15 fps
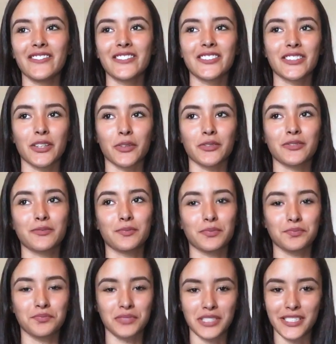So
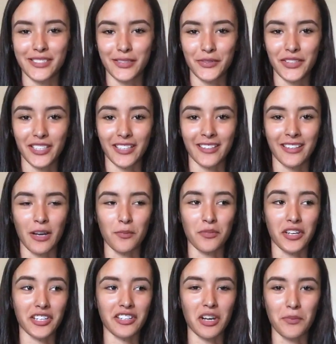please don't think I'm
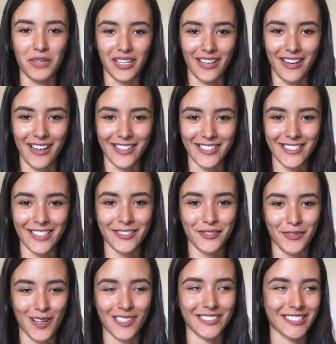like coming at any
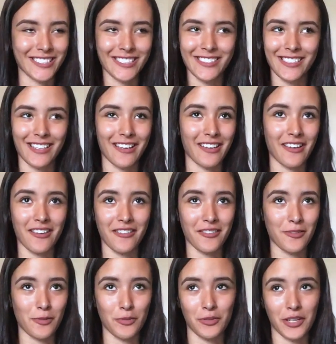sexualities.
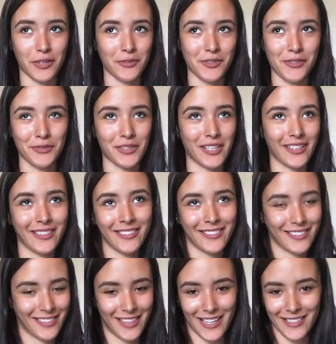You like what you like,
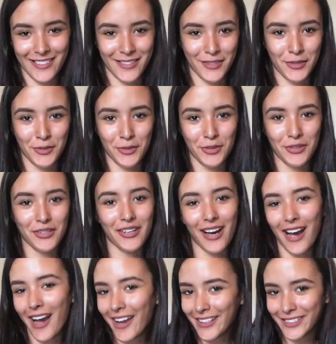that's
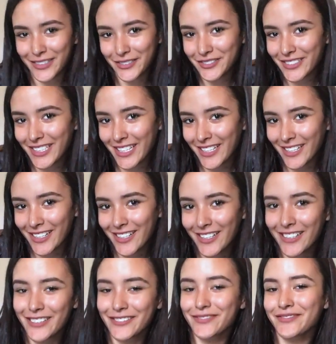cool. I don't
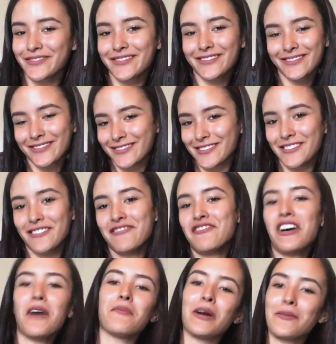care.
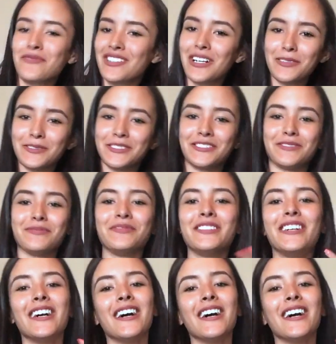Not my problem.